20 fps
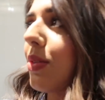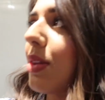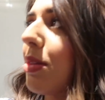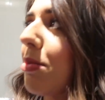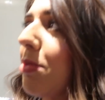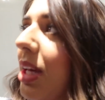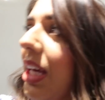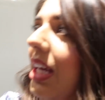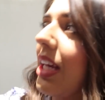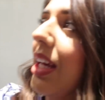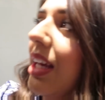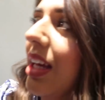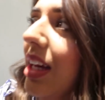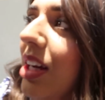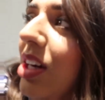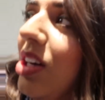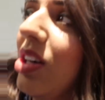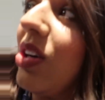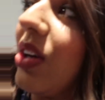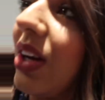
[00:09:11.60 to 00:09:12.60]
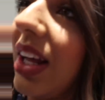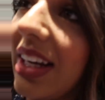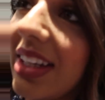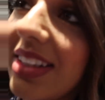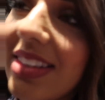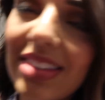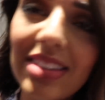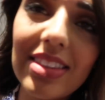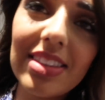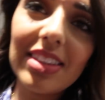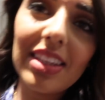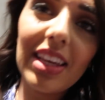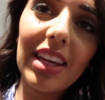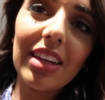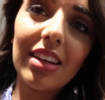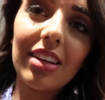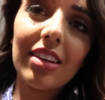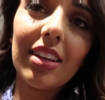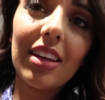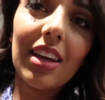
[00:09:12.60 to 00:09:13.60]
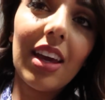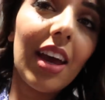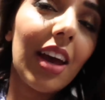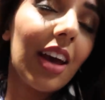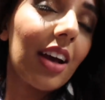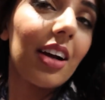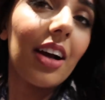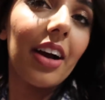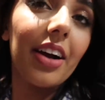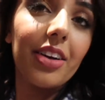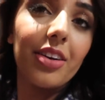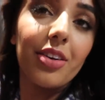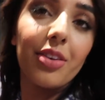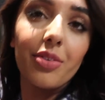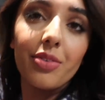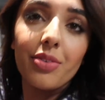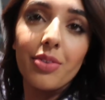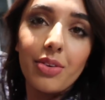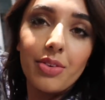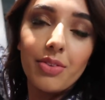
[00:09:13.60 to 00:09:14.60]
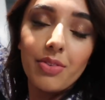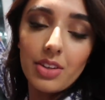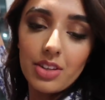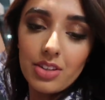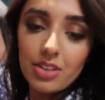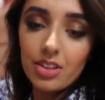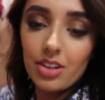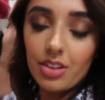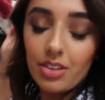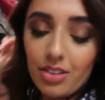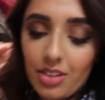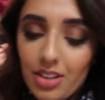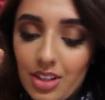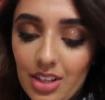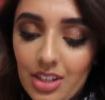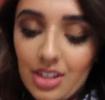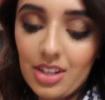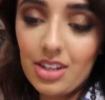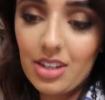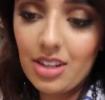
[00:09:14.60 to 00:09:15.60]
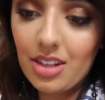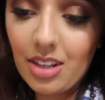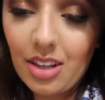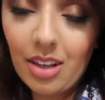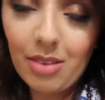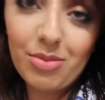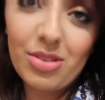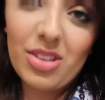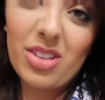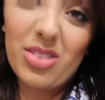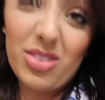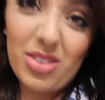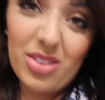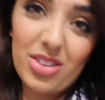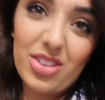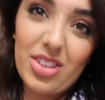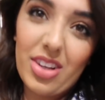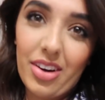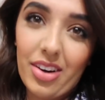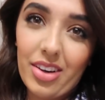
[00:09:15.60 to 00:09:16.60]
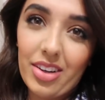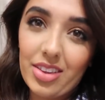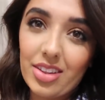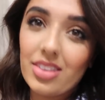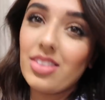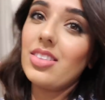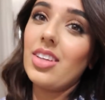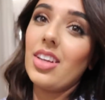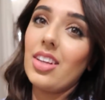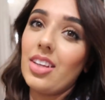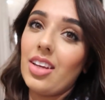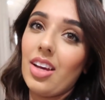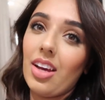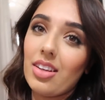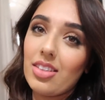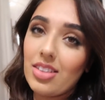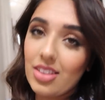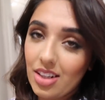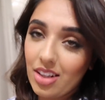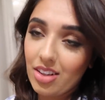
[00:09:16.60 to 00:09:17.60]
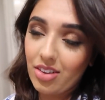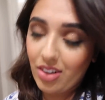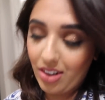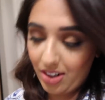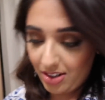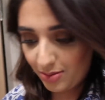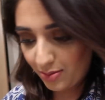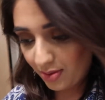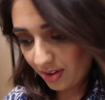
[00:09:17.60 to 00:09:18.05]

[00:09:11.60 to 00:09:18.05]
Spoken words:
with me or like a skincare kind of video. I'm still not sharing the skincare secret